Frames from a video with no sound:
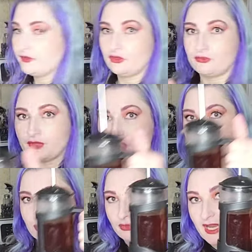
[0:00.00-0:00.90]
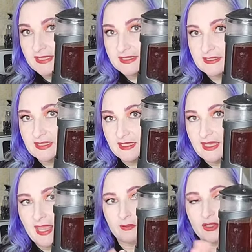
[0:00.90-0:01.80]
little French press
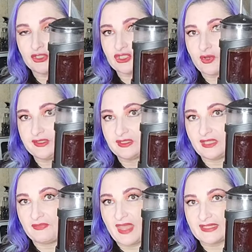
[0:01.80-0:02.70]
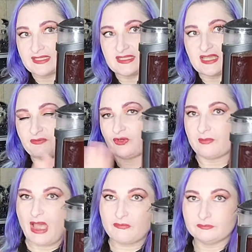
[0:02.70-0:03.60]
and we are just going to let that sit
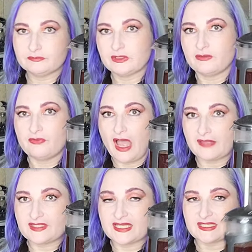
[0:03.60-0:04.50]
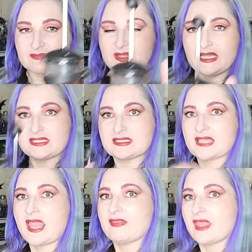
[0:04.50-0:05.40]
for about 5-6
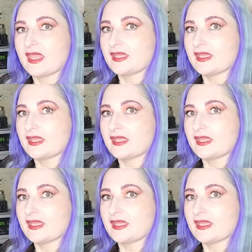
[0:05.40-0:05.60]
minutes and